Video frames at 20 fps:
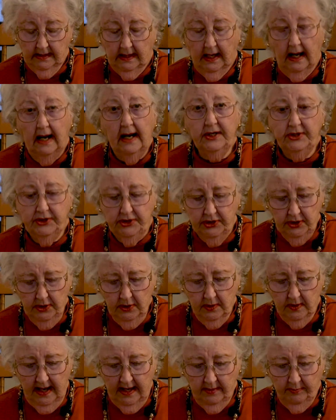I
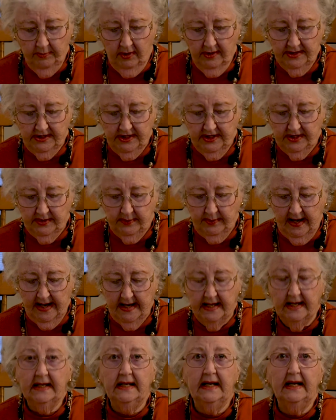too had
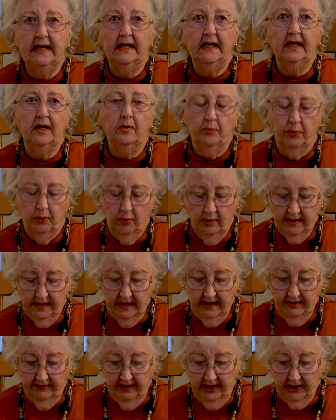participated in an
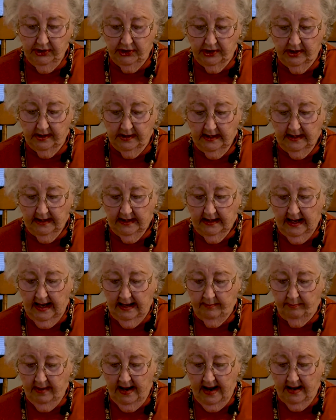important adventure
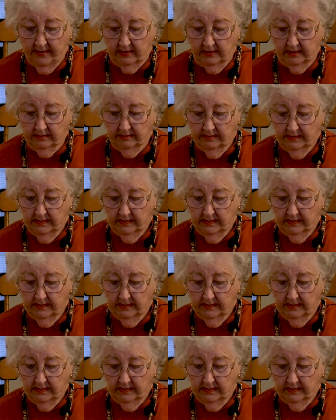at battle,